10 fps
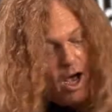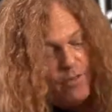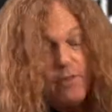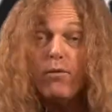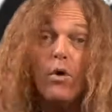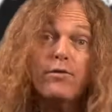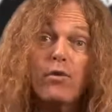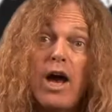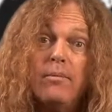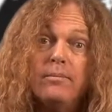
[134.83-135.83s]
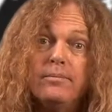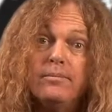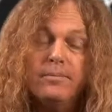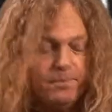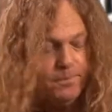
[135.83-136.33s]
on the fourth fret.
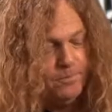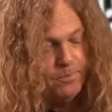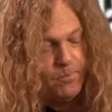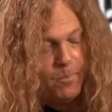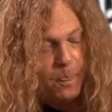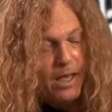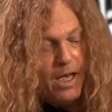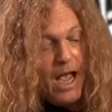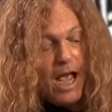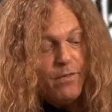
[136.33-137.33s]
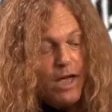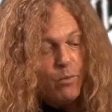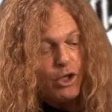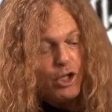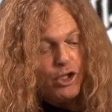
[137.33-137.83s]
And then
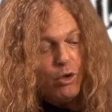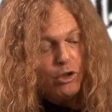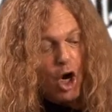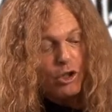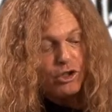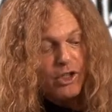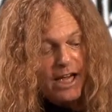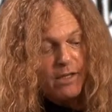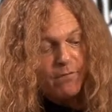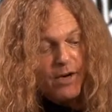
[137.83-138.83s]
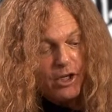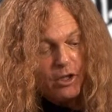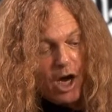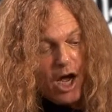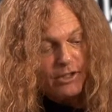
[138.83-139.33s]
we're gonna use our second
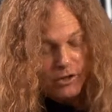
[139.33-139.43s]
finger on